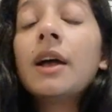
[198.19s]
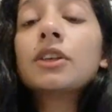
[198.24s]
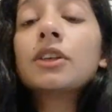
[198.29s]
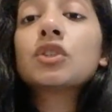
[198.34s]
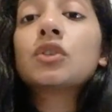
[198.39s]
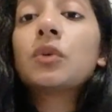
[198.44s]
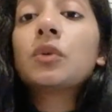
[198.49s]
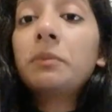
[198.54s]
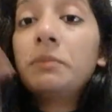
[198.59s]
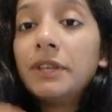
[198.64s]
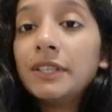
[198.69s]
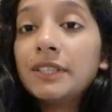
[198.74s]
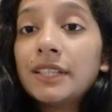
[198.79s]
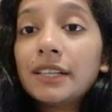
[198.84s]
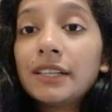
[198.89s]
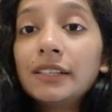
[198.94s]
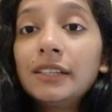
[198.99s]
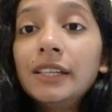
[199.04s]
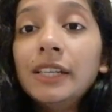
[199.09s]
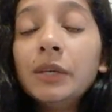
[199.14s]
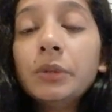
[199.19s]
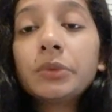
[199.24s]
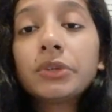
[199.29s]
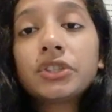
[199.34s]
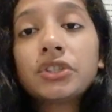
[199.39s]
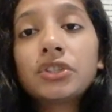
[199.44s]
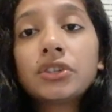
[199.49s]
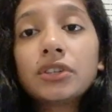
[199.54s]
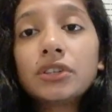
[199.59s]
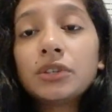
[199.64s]
So basically what
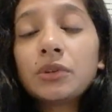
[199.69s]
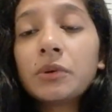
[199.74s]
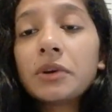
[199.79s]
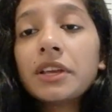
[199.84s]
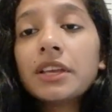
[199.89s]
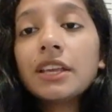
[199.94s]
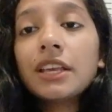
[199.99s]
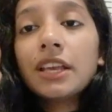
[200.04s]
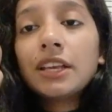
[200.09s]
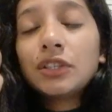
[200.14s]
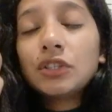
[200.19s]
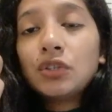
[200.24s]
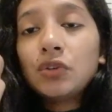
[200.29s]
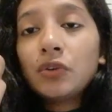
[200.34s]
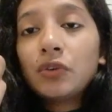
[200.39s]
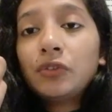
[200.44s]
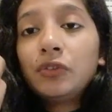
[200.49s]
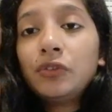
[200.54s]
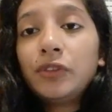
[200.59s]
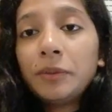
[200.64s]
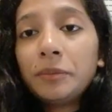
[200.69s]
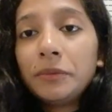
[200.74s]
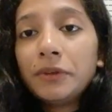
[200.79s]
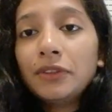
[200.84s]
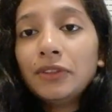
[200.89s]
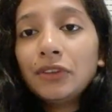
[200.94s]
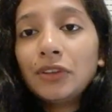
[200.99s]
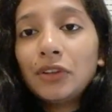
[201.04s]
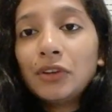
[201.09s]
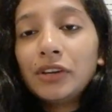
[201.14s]
you're doing is you're
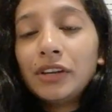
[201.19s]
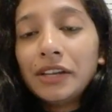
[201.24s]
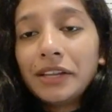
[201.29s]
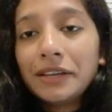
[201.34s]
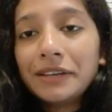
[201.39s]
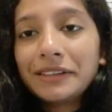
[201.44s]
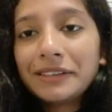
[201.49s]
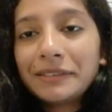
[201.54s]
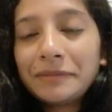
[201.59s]
flipping your lid.